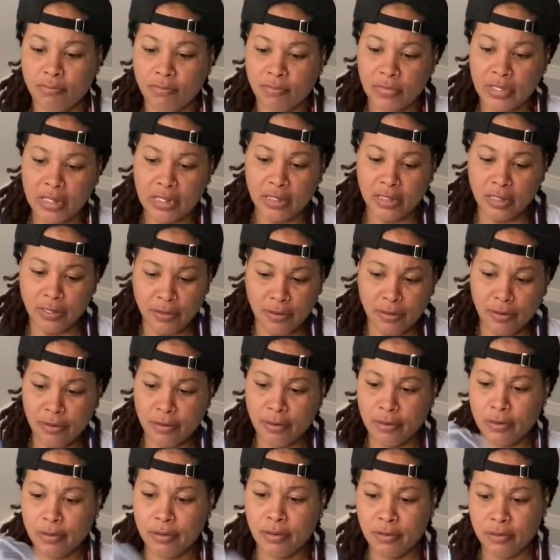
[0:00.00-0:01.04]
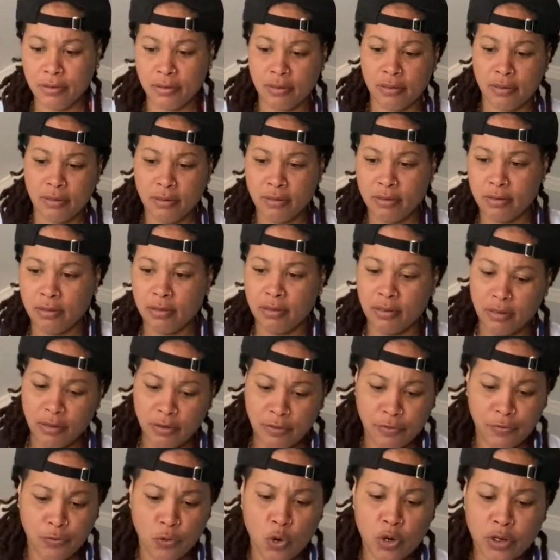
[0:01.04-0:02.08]
it's a
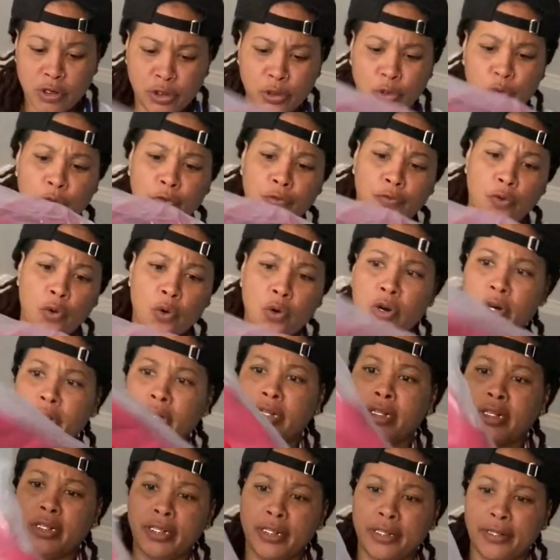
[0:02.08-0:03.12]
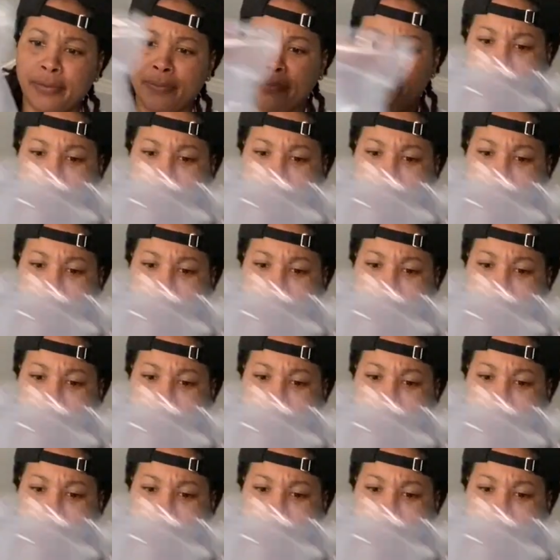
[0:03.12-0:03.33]
424 hoodie.